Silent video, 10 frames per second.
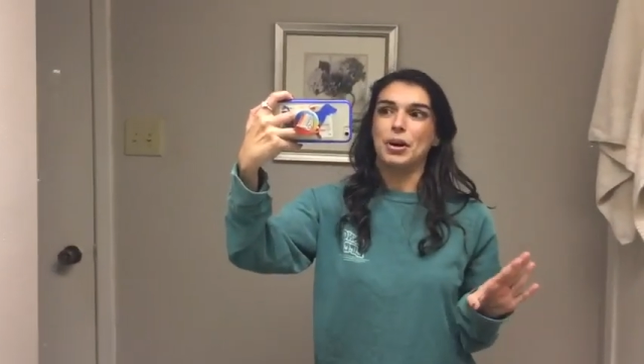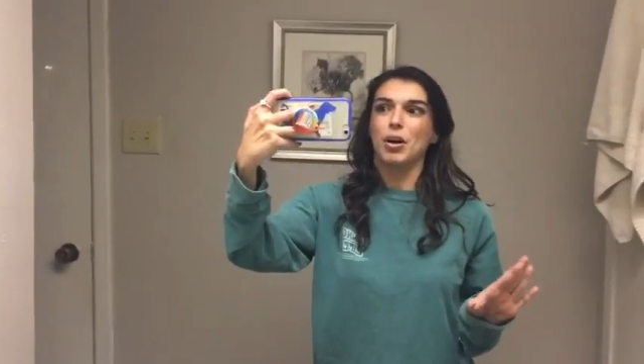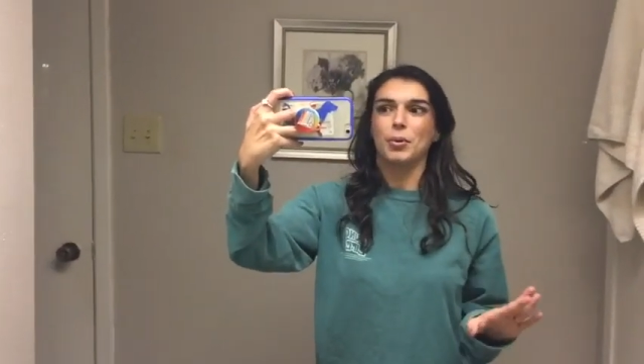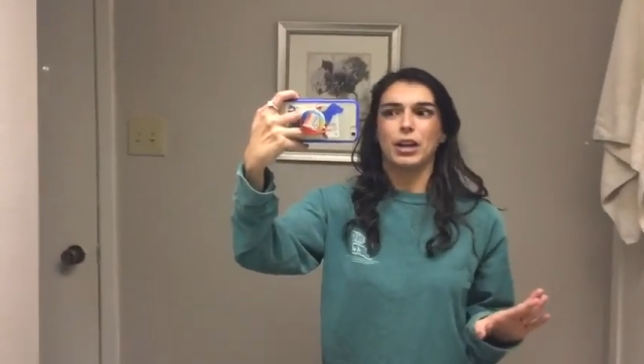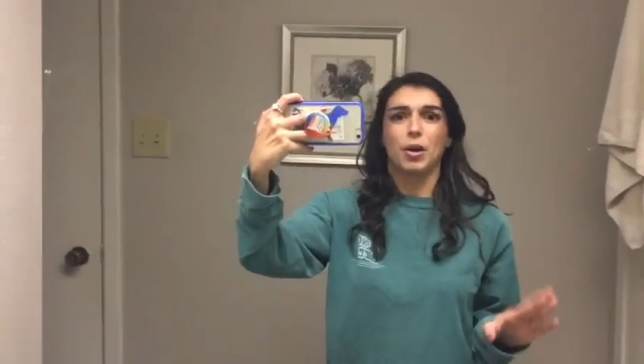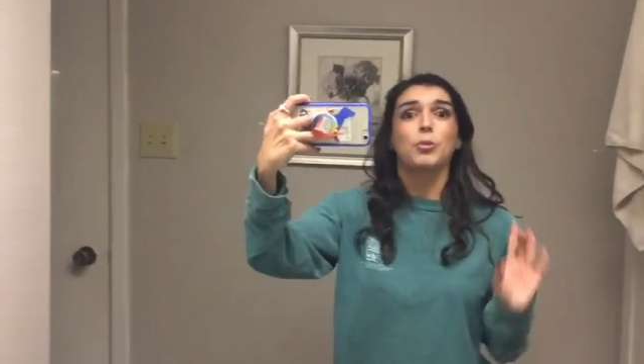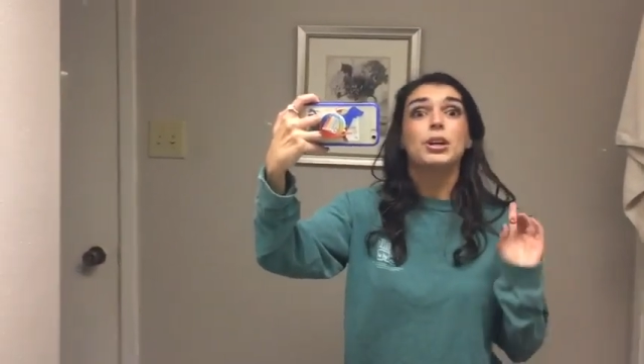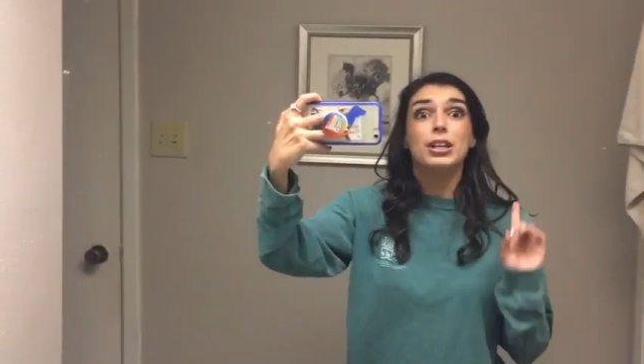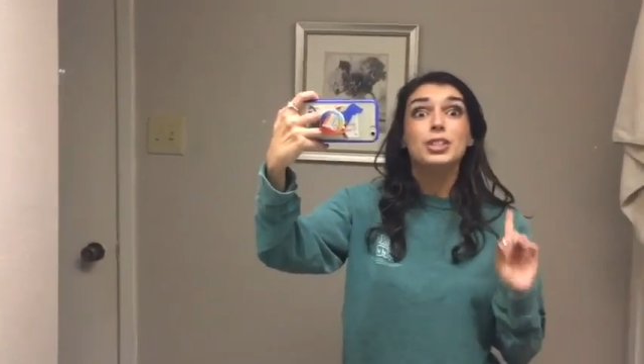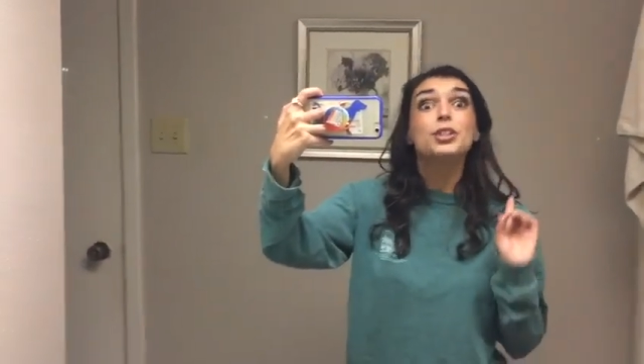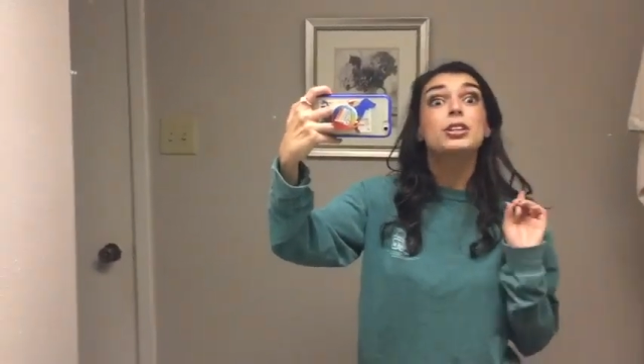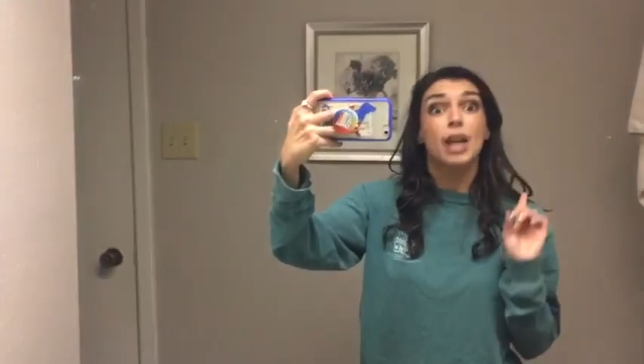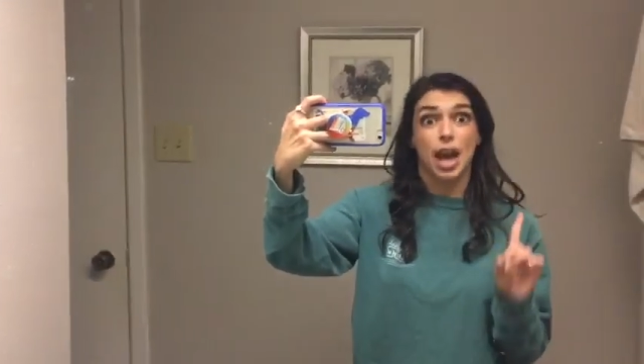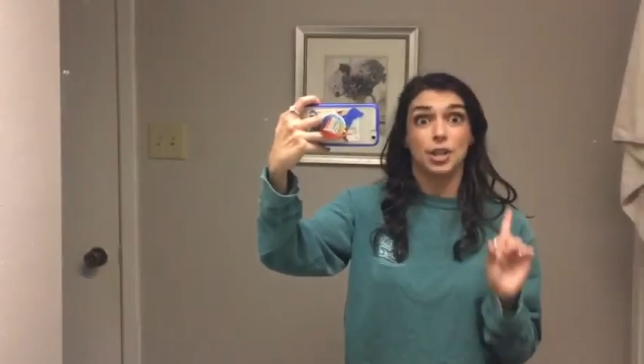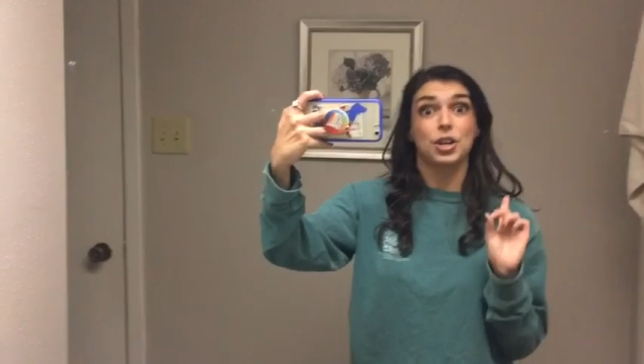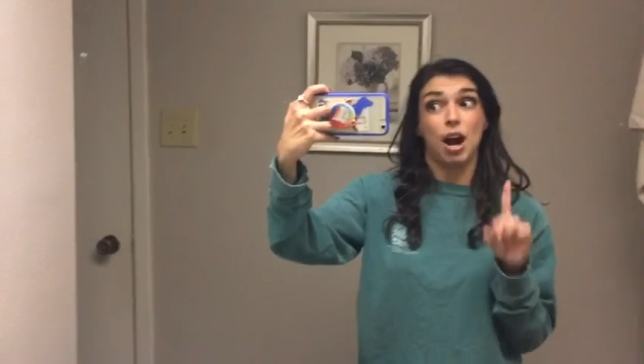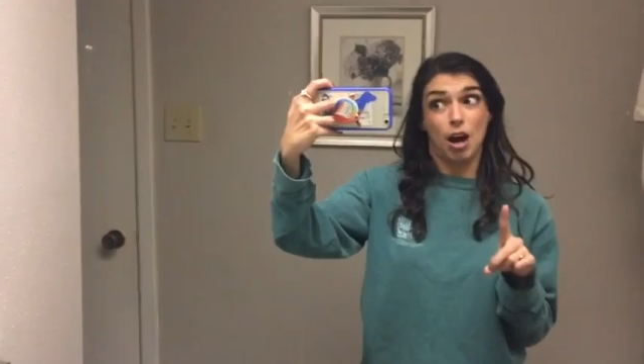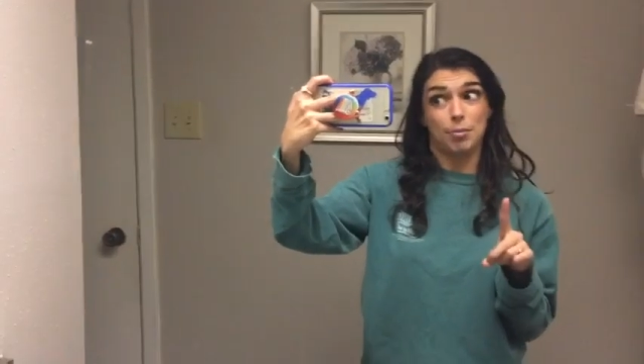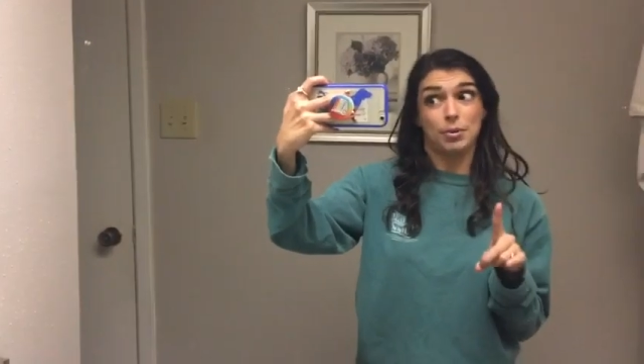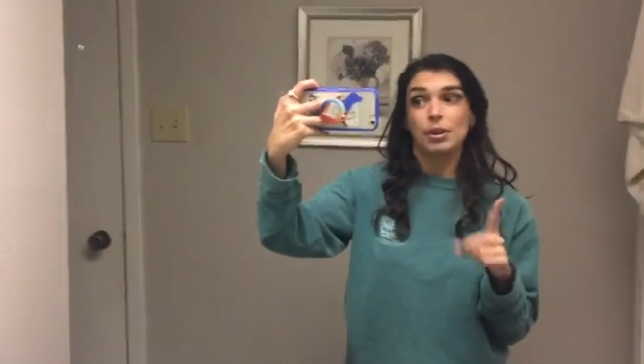But oh my God, we need to catch
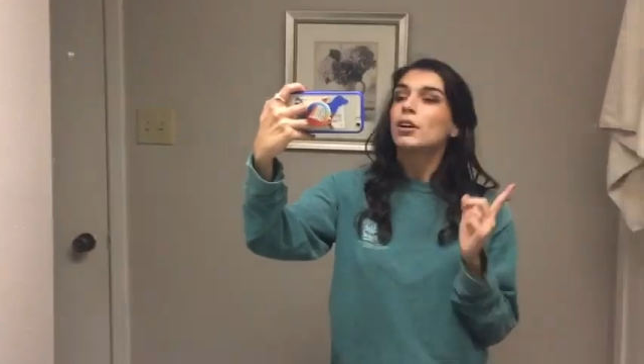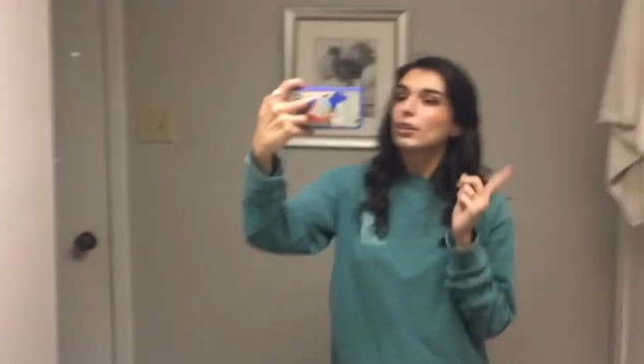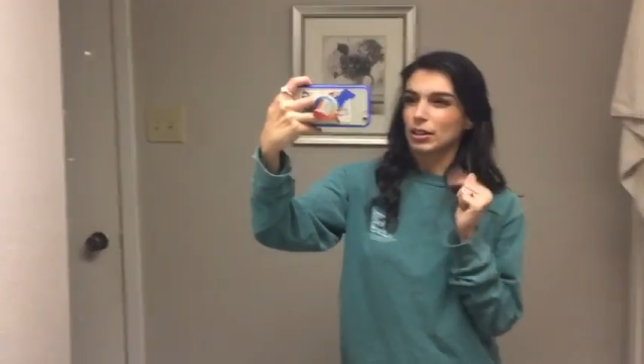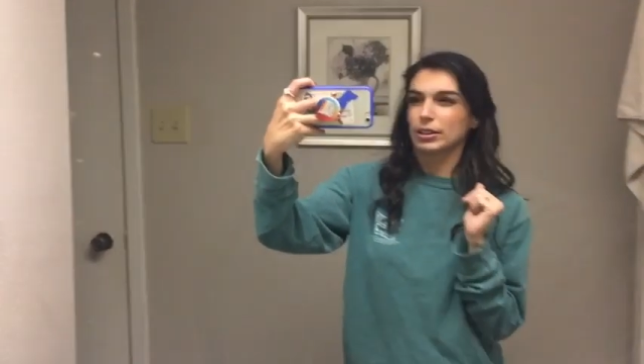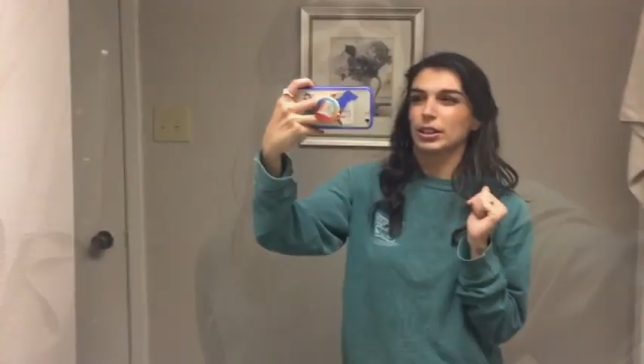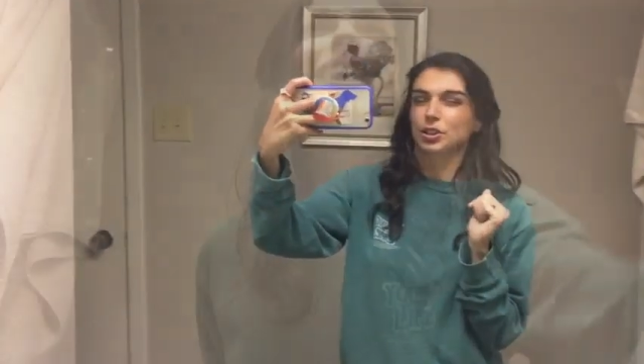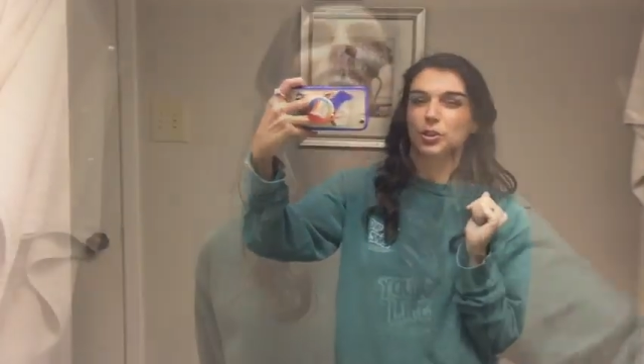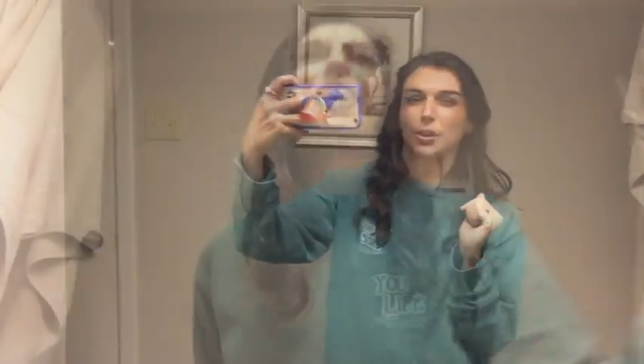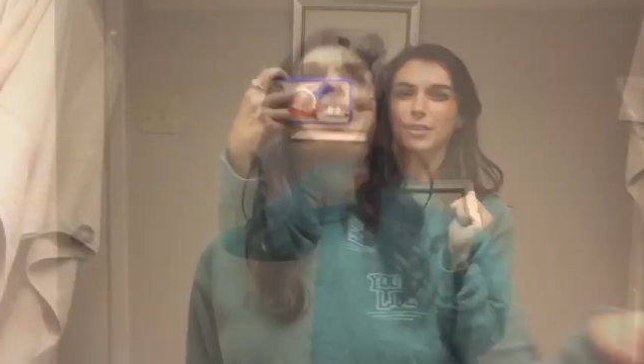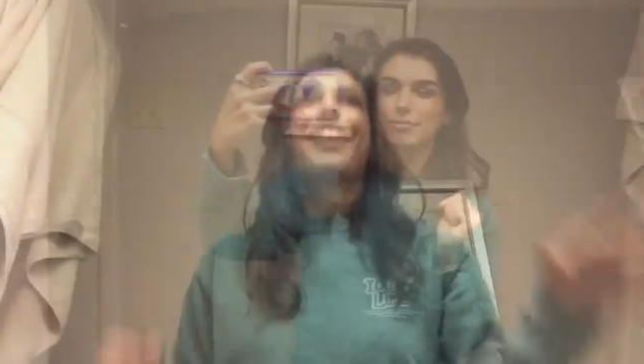up. Let's get to it.